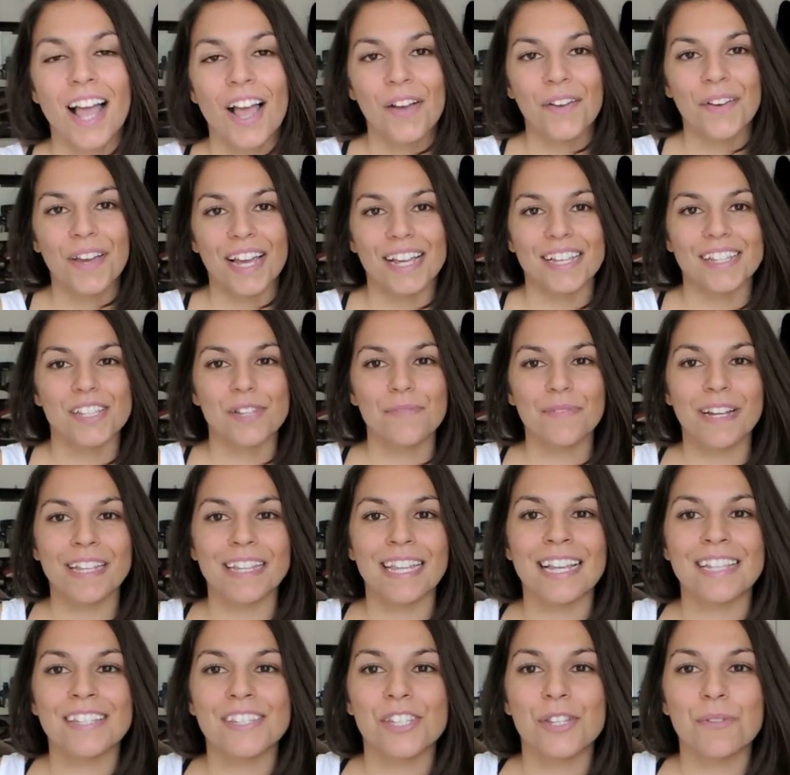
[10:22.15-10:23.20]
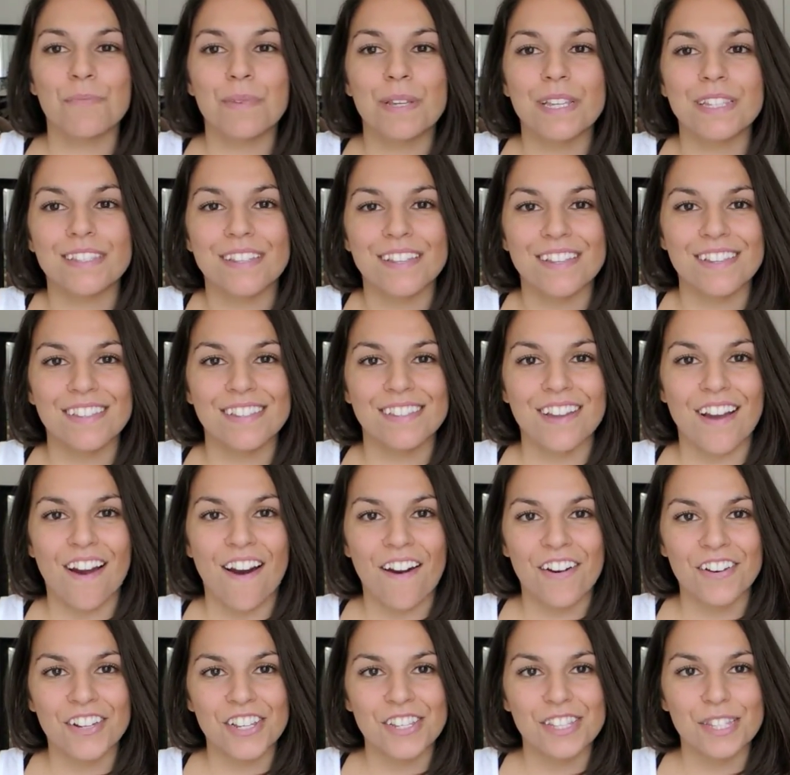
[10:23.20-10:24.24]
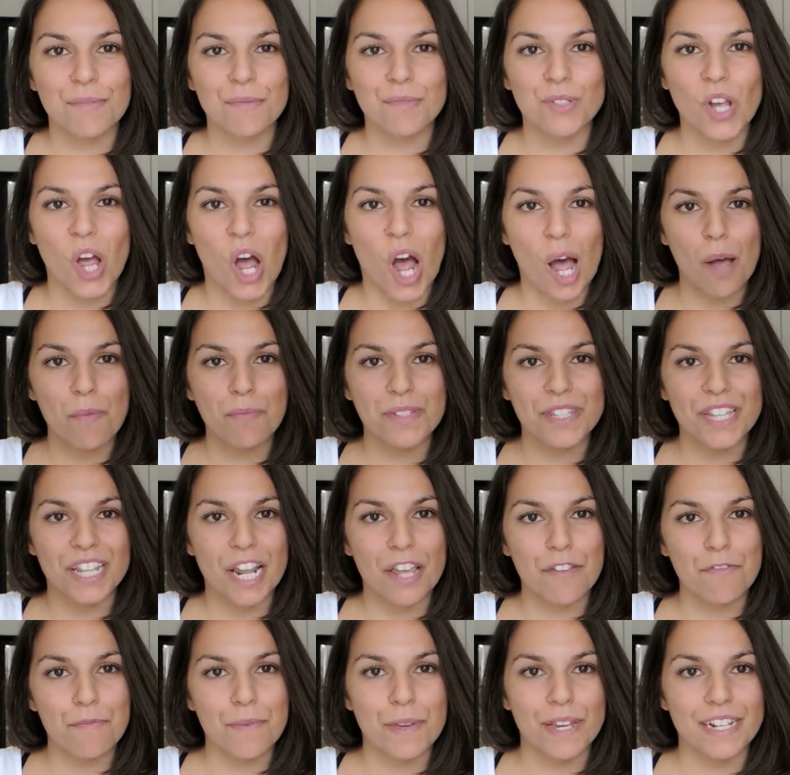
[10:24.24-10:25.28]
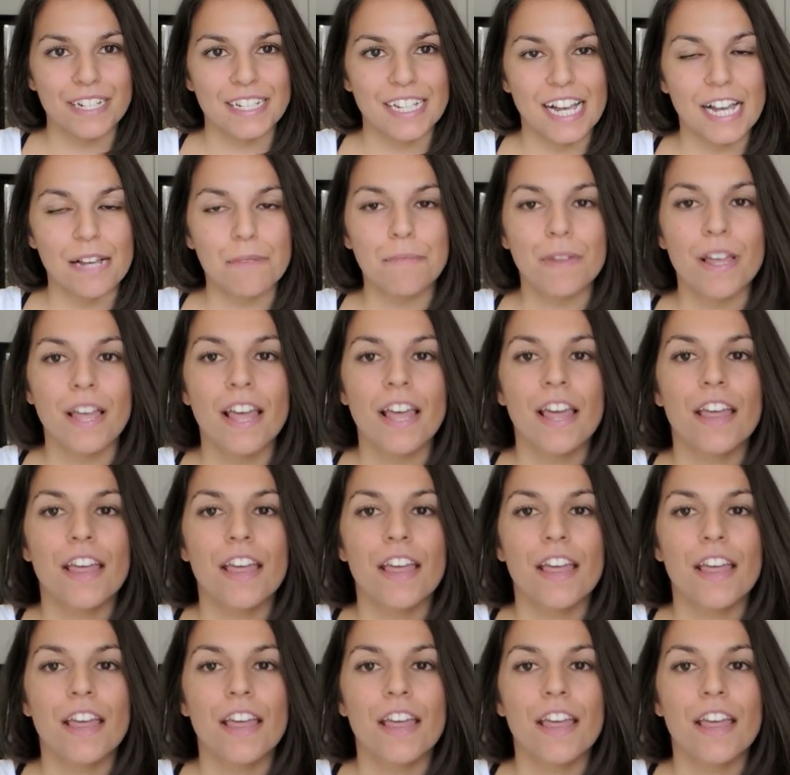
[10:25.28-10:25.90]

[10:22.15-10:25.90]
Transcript: Okay, so my last two pieces are just some tops that I've picked up.